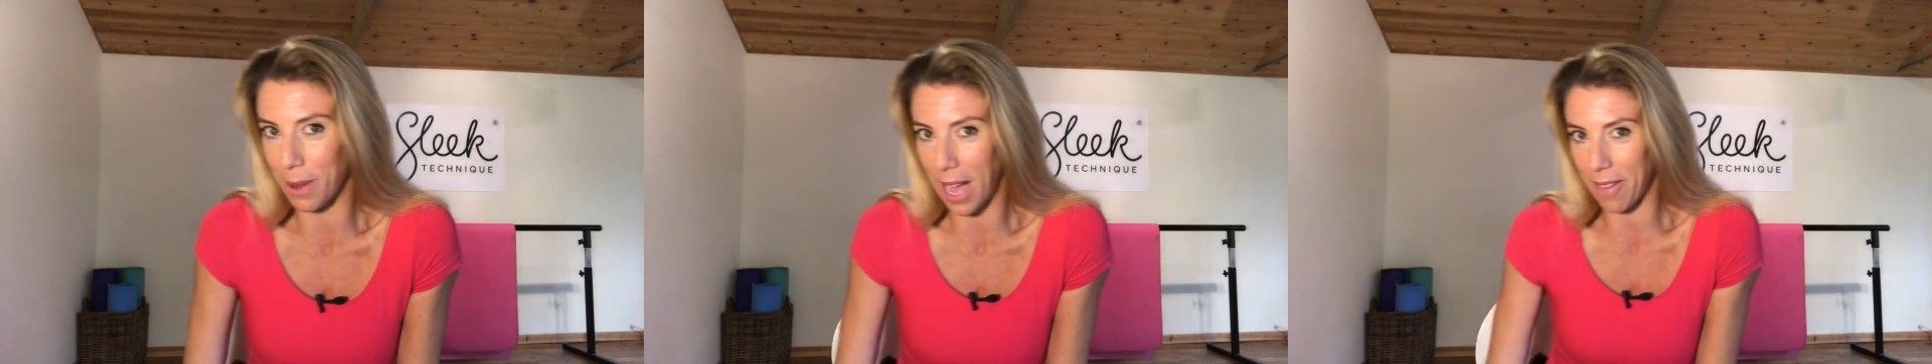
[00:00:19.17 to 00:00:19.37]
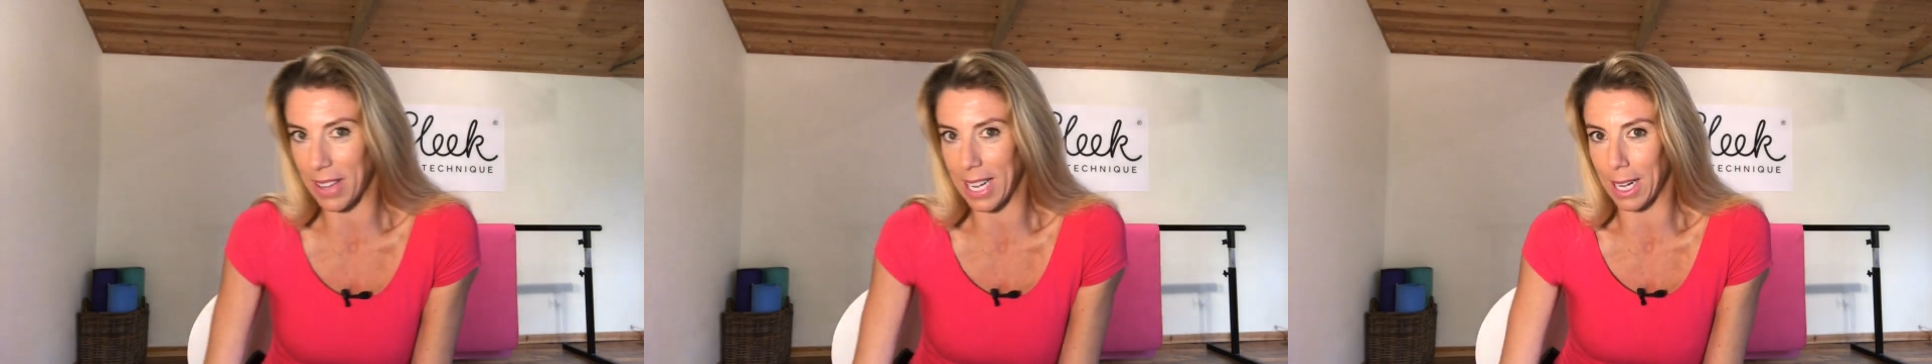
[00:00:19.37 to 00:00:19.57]

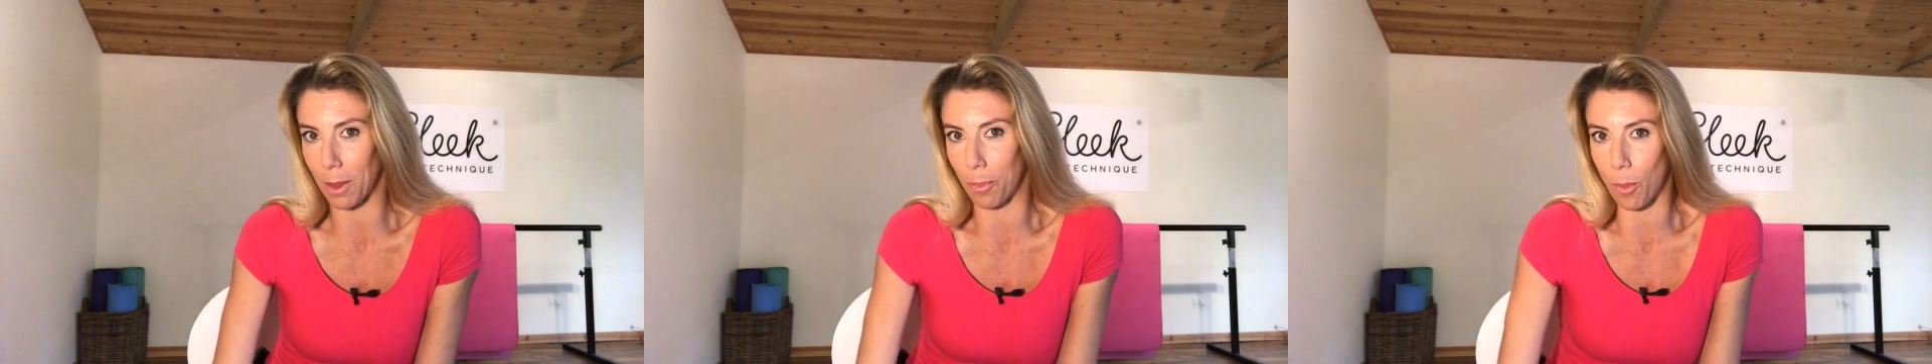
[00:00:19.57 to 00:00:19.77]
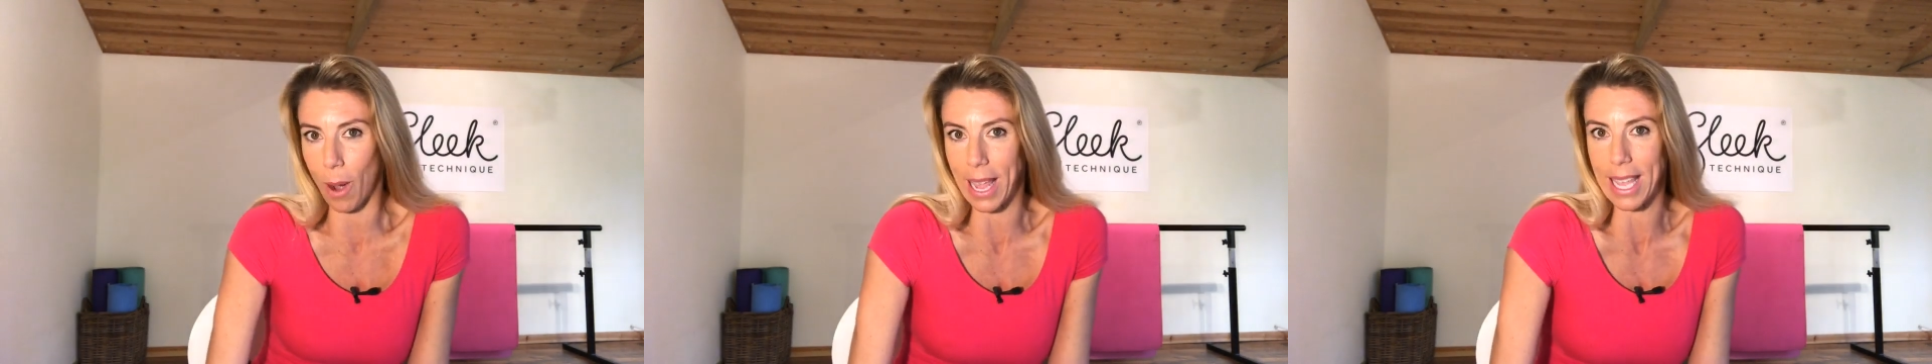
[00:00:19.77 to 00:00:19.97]
having a little
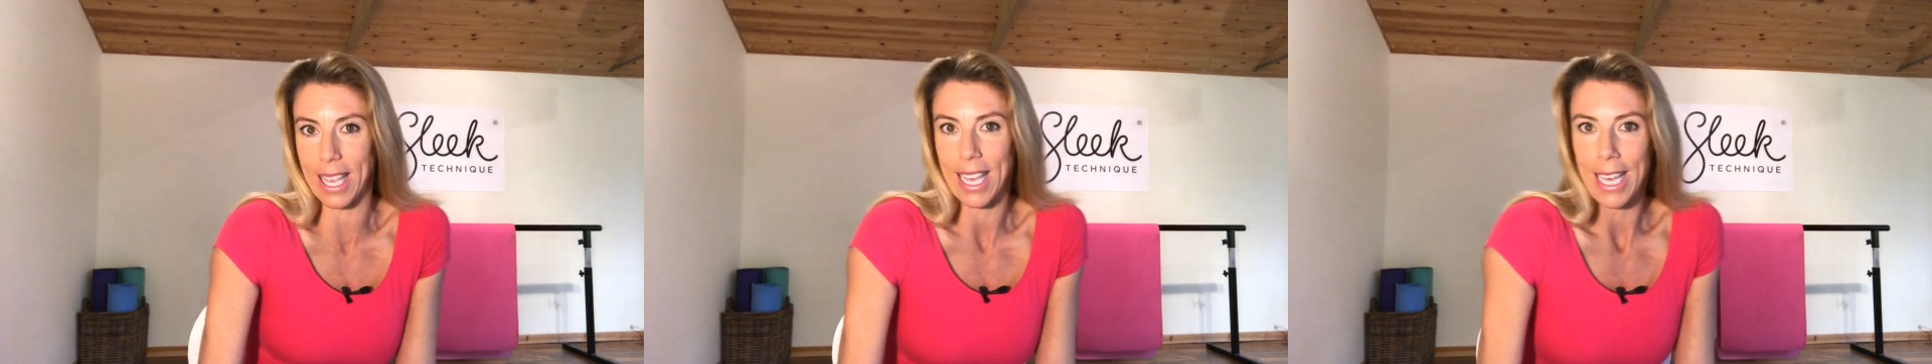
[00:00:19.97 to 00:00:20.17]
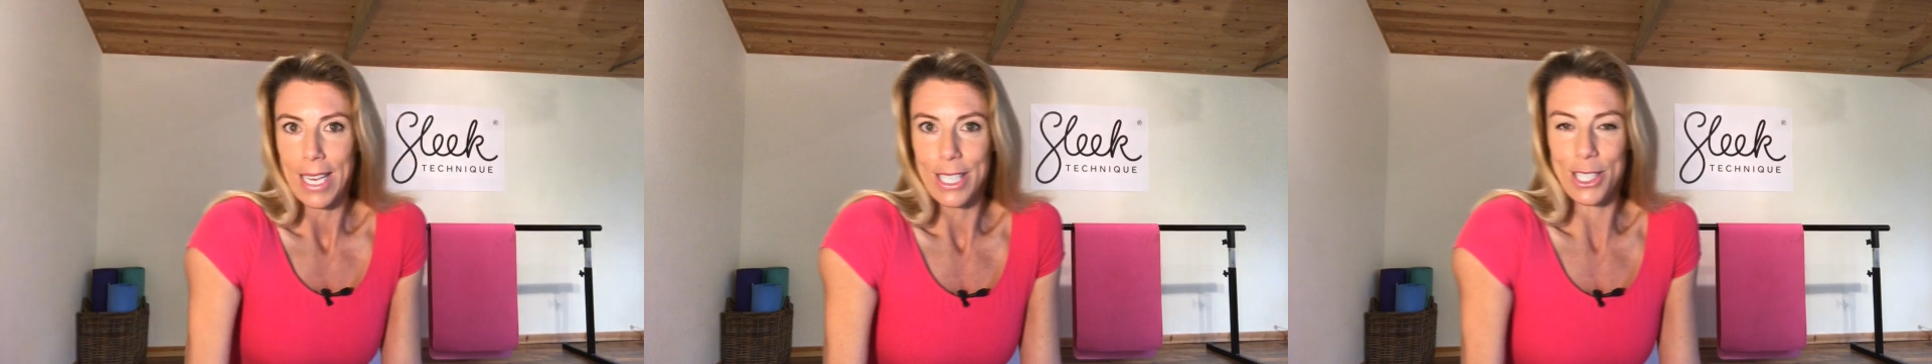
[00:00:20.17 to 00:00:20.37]
break,
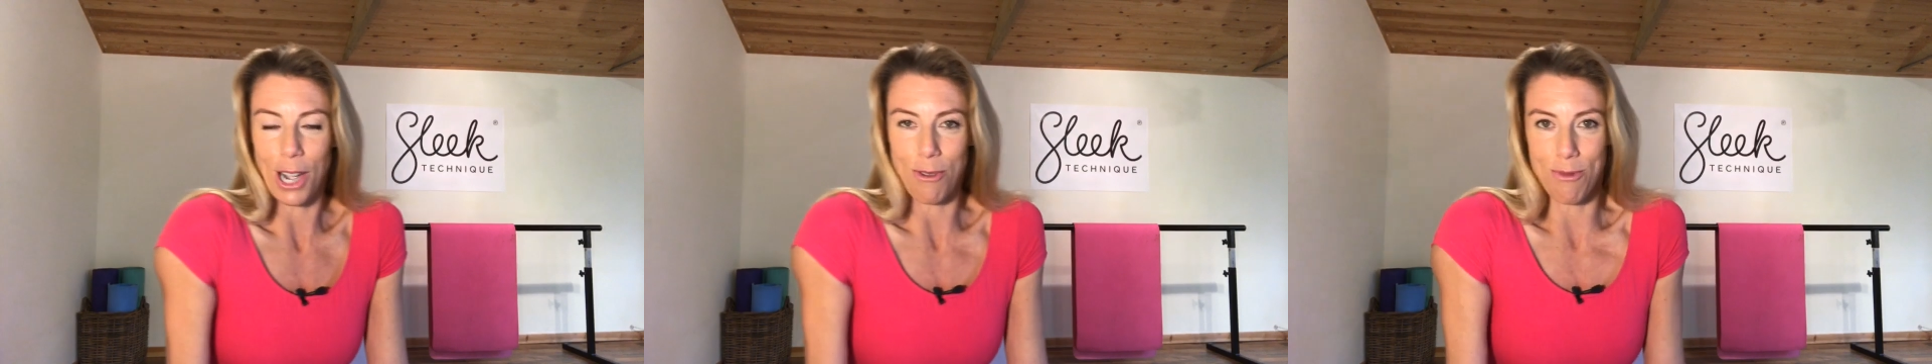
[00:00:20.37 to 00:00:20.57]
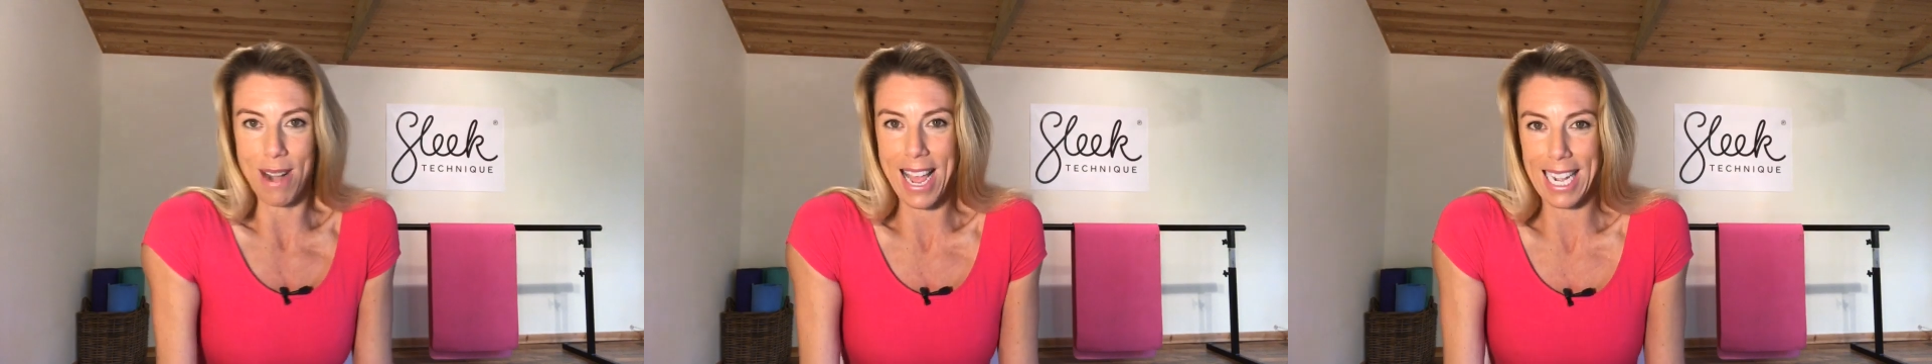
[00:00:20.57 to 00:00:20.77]
which I
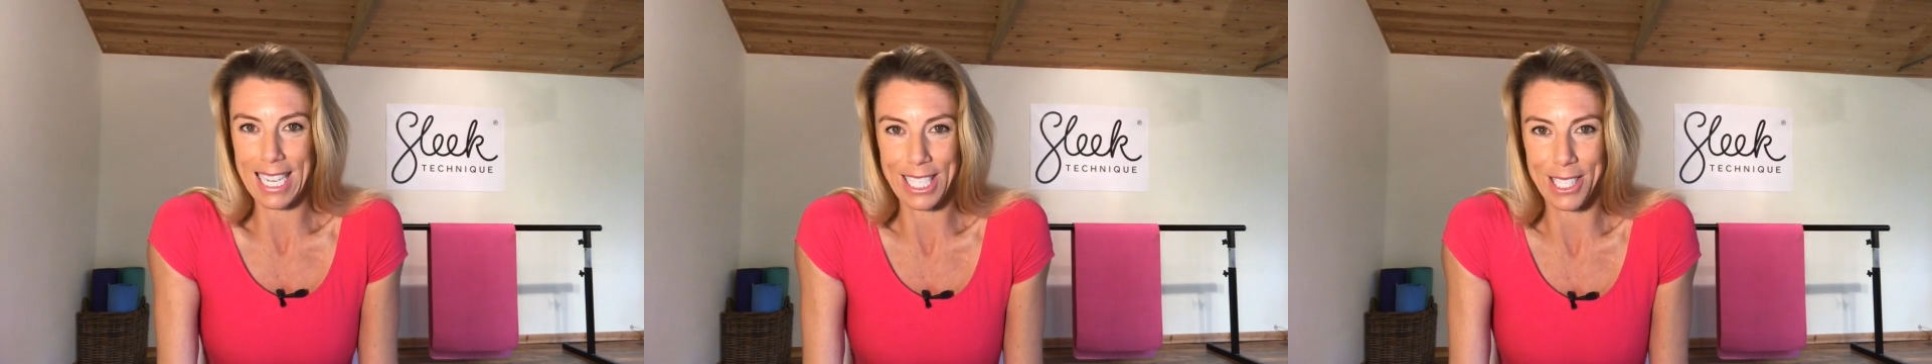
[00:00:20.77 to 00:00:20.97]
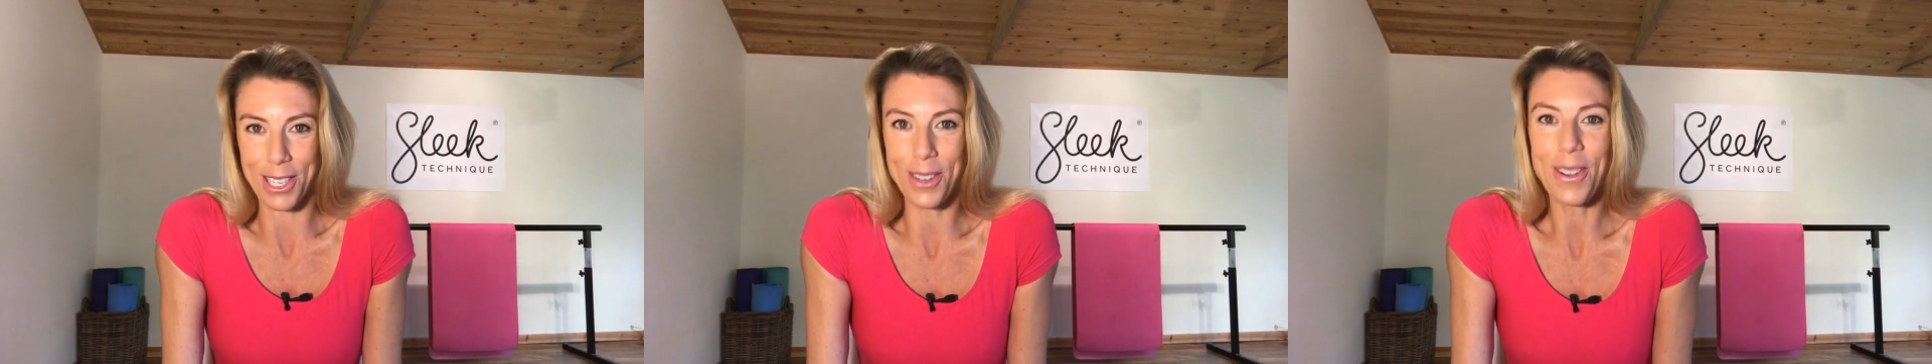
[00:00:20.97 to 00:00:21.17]
rarely
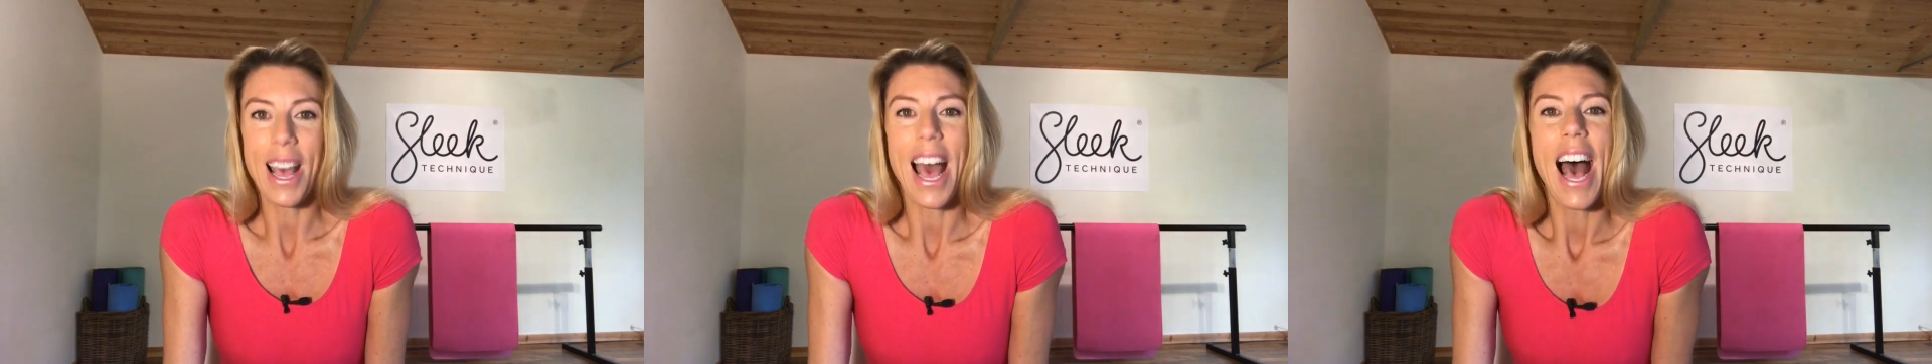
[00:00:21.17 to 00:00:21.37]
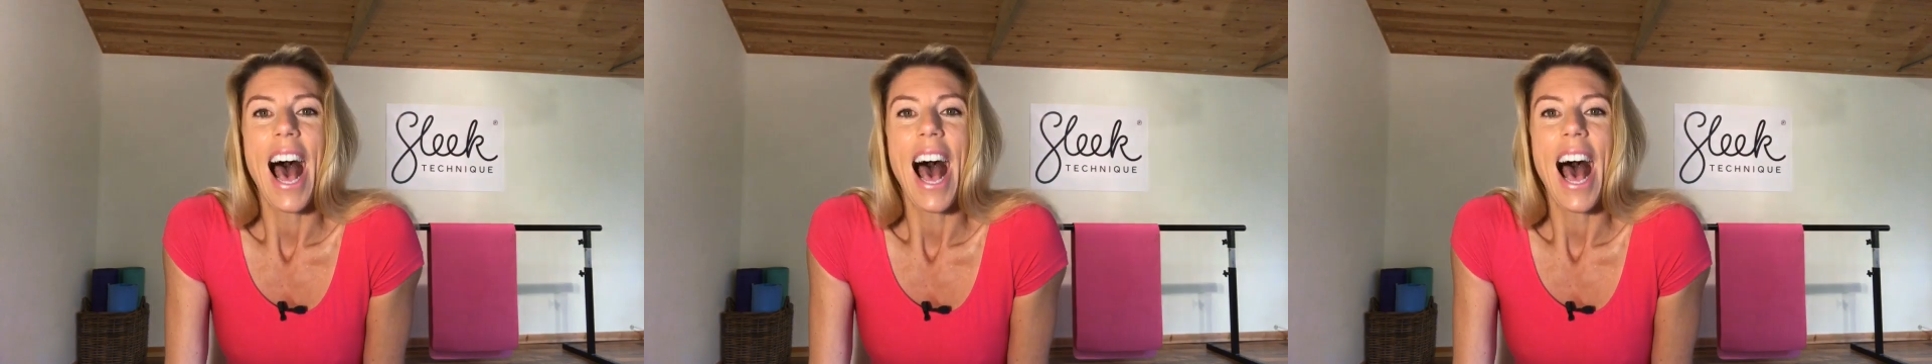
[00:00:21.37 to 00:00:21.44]
do,